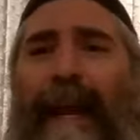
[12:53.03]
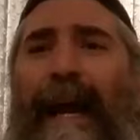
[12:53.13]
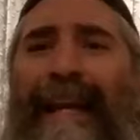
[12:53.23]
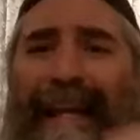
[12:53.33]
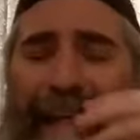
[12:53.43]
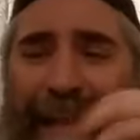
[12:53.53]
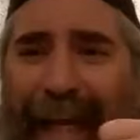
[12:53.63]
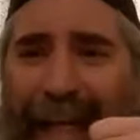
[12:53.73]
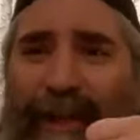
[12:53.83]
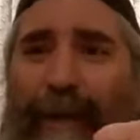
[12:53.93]
I
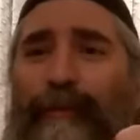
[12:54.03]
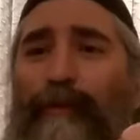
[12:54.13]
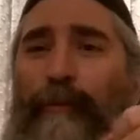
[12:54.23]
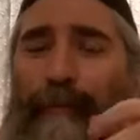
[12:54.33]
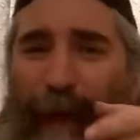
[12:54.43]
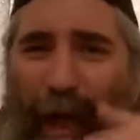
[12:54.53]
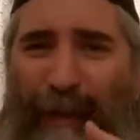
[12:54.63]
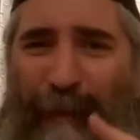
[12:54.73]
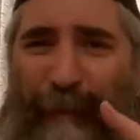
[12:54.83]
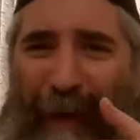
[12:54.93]
engage the part,